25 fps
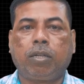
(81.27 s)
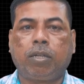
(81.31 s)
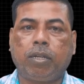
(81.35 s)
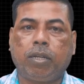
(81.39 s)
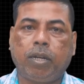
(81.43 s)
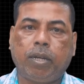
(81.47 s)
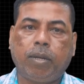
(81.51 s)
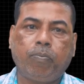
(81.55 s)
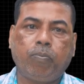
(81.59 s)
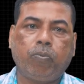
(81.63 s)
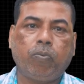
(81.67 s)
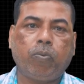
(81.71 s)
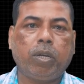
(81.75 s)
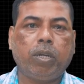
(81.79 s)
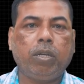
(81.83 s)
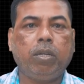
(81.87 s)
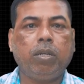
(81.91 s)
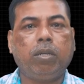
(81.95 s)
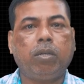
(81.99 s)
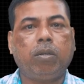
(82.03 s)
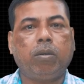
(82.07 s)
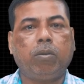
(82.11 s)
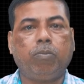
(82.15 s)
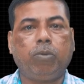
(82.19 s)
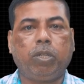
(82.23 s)

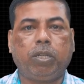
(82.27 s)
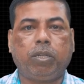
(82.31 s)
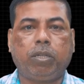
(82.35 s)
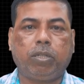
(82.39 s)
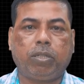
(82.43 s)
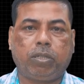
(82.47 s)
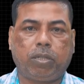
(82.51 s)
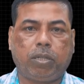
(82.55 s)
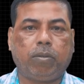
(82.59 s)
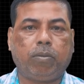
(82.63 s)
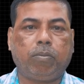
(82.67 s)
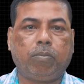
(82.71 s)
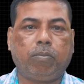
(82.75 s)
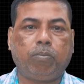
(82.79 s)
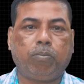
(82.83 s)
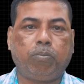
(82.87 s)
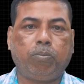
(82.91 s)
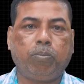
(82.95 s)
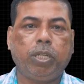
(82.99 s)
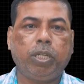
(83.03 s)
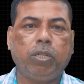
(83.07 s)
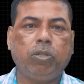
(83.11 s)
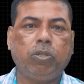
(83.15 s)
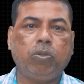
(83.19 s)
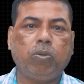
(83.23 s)
grapevine communication
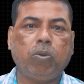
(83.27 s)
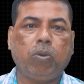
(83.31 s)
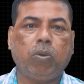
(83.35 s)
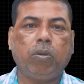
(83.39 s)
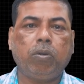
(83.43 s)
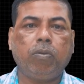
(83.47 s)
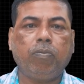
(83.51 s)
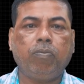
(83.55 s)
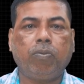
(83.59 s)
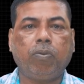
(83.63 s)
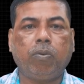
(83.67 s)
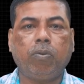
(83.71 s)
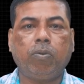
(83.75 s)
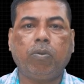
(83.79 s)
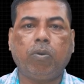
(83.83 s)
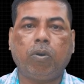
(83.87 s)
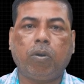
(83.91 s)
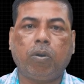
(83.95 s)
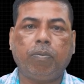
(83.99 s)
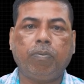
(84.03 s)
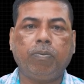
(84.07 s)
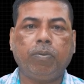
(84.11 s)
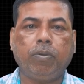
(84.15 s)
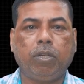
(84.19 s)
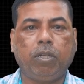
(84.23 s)
based on flow
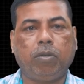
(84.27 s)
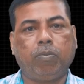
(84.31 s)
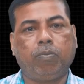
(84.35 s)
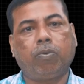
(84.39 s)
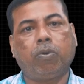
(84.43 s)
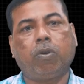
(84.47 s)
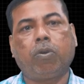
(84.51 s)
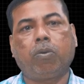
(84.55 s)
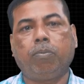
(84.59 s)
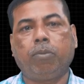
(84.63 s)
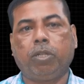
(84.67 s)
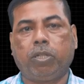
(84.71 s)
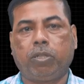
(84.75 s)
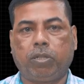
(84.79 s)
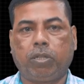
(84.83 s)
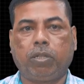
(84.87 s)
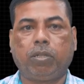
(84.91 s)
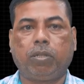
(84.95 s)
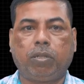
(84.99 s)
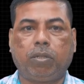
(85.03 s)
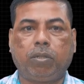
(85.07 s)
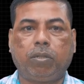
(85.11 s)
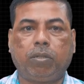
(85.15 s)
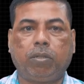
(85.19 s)
of information.